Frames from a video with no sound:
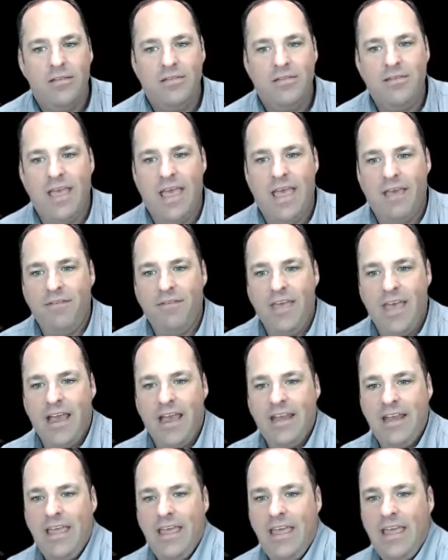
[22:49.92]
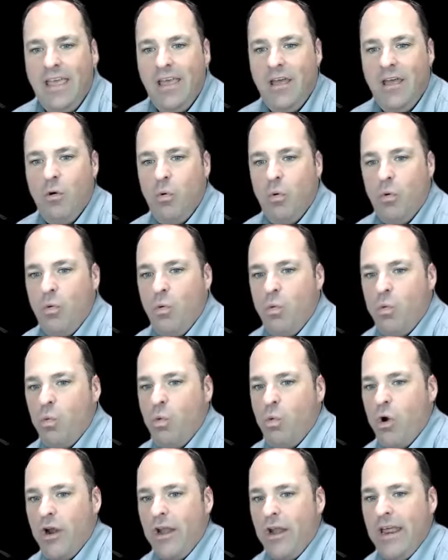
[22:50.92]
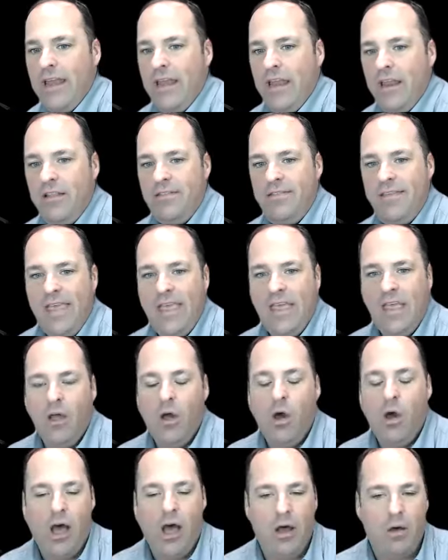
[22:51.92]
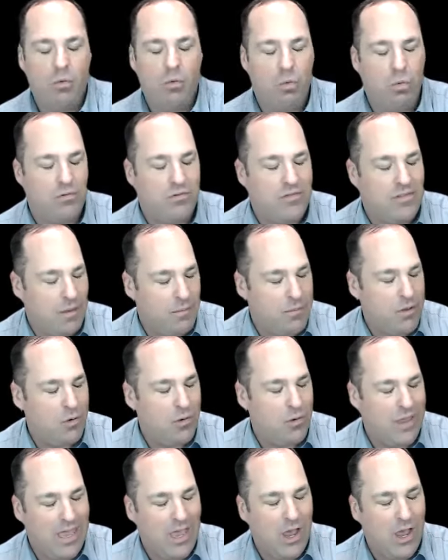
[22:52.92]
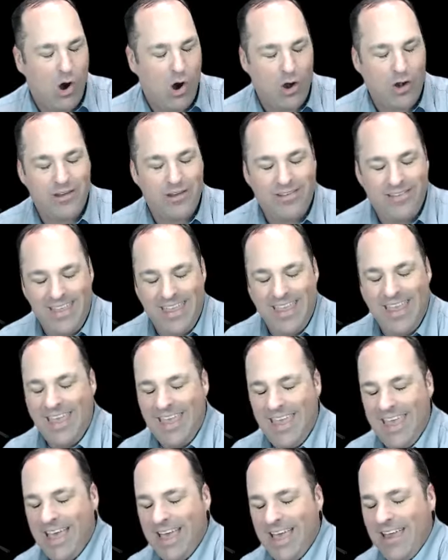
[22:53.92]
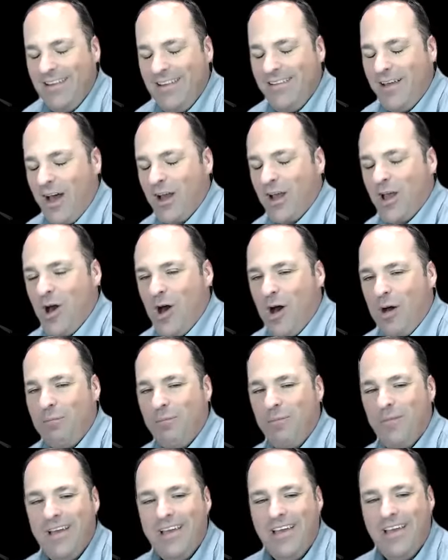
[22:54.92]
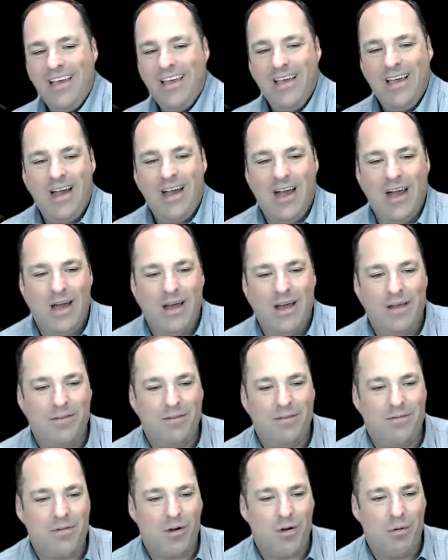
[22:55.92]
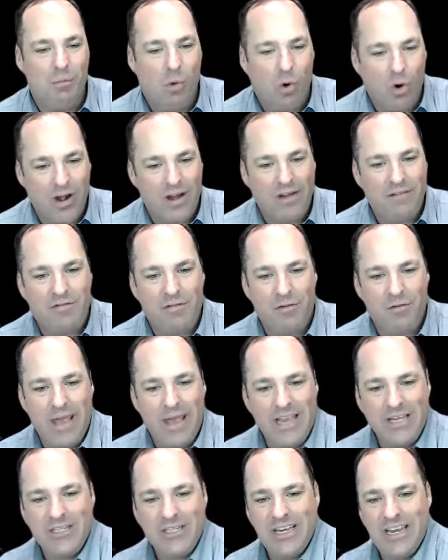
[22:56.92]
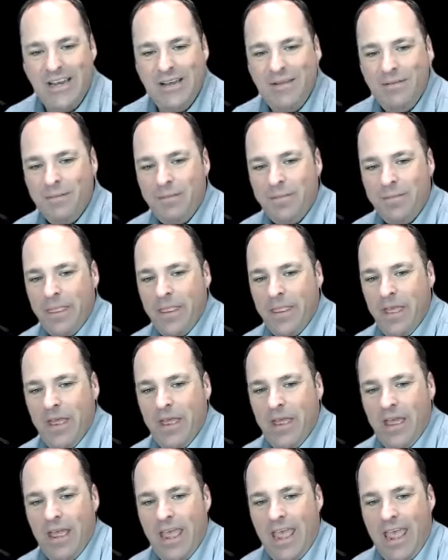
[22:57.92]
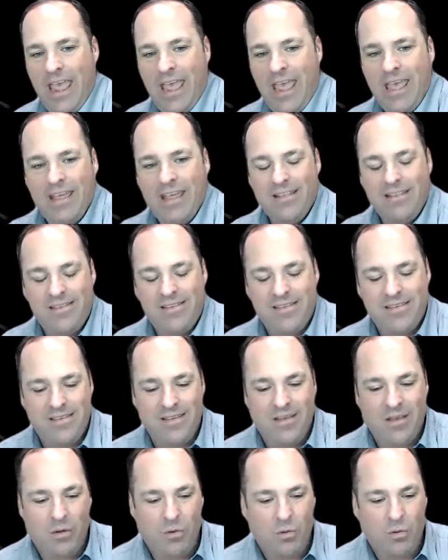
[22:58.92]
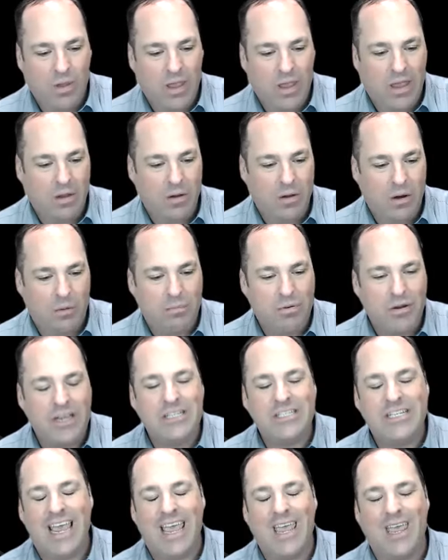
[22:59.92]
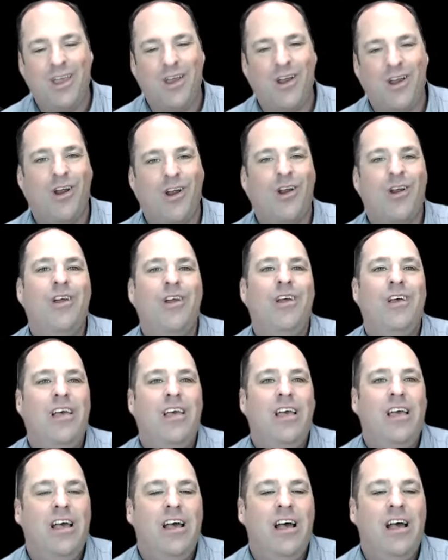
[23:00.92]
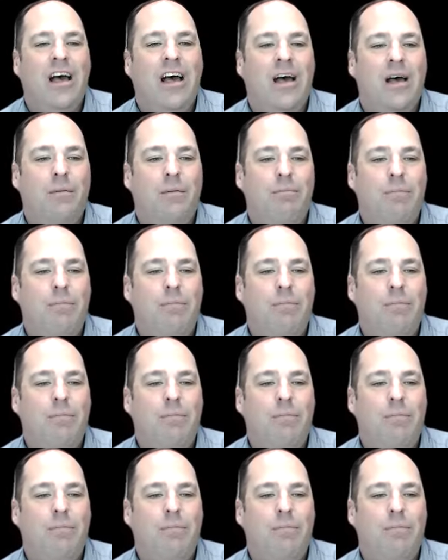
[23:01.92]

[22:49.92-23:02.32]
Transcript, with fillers: D A V I D Werden, D uh, W E R D E N.com, uh, for more information. And we appreciate your uh,